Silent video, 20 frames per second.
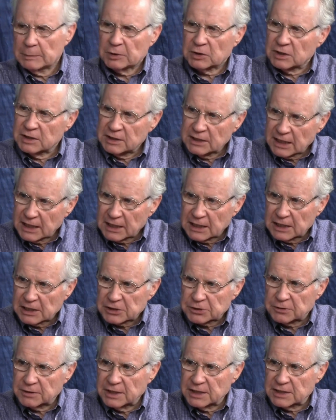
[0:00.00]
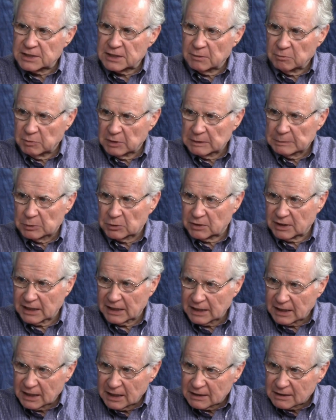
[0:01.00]
can take history and some people
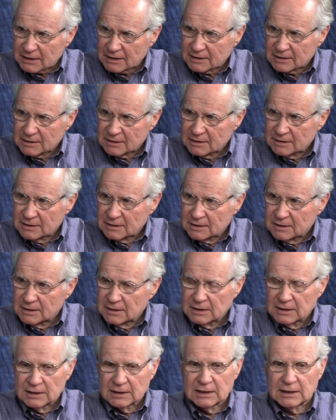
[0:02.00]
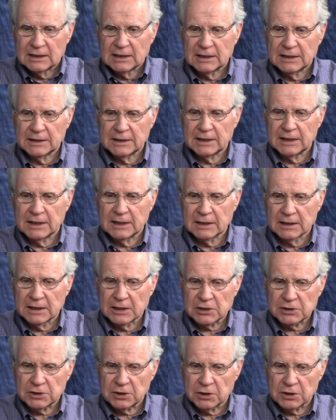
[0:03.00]
can't. Yeah. And the
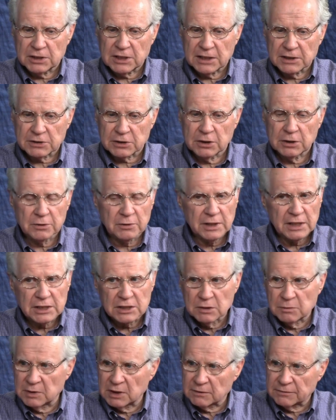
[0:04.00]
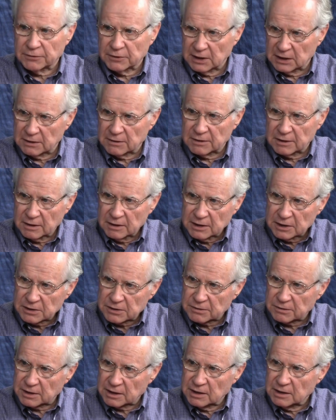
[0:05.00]
LDS Church has good reason to be afraid of their
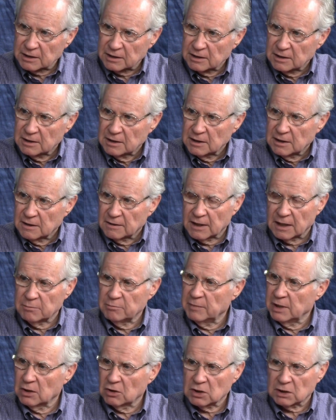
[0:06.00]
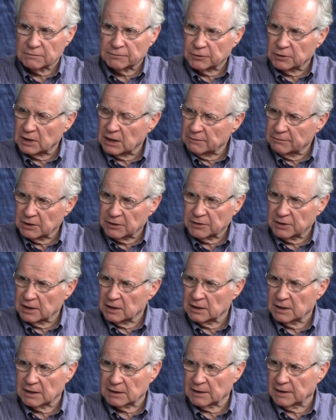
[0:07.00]
history. They milk it for everything
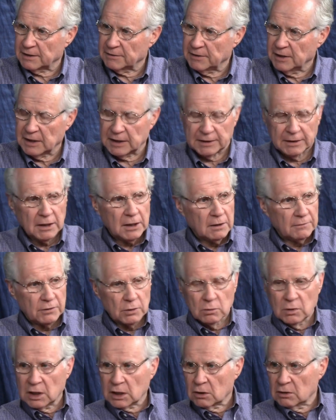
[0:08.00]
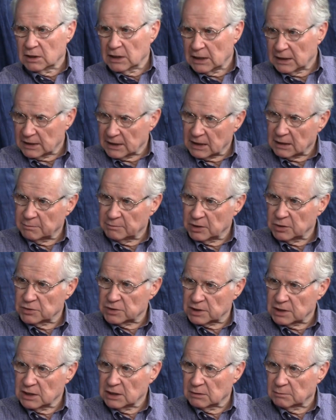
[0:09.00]
they, got. If you want to go down to that
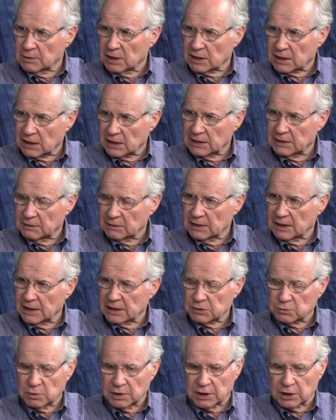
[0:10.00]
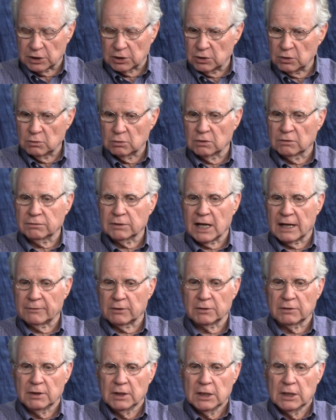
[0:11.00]
museum like I did last week, you will have a,